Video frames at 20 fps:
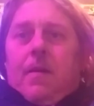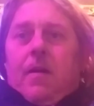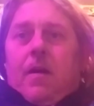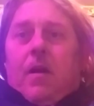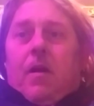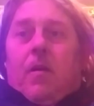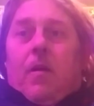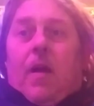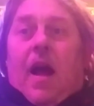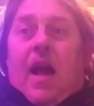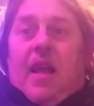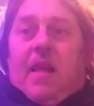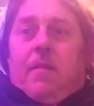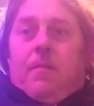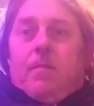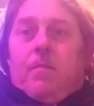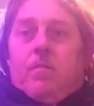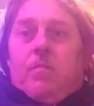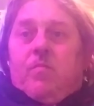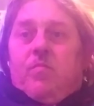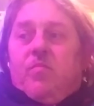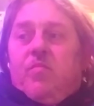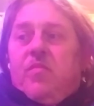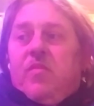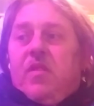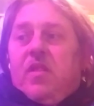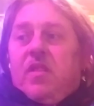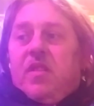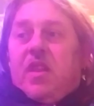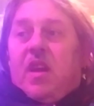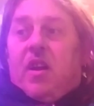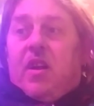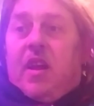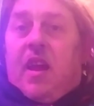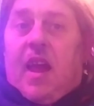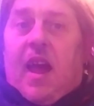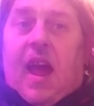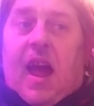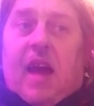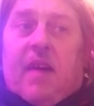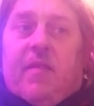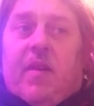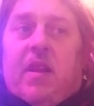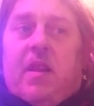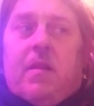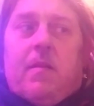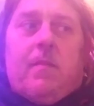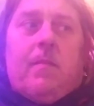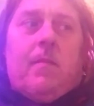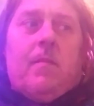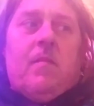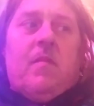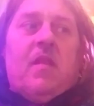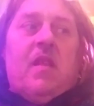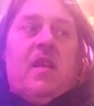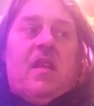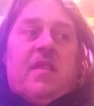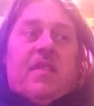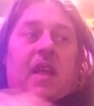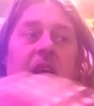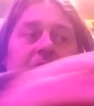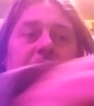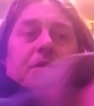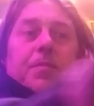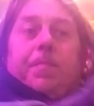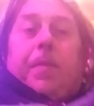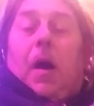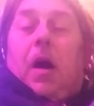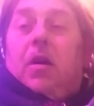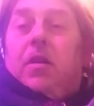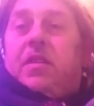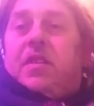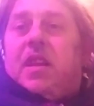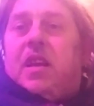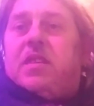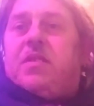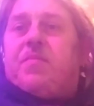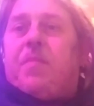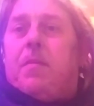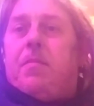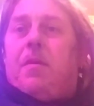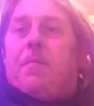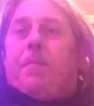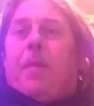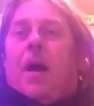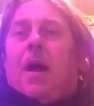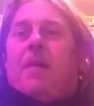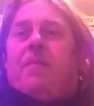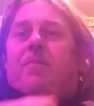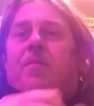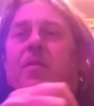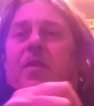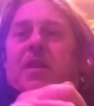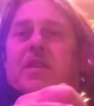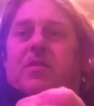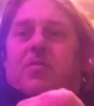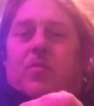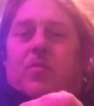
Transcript: All right, there you have it. That's your politics from the pipe for this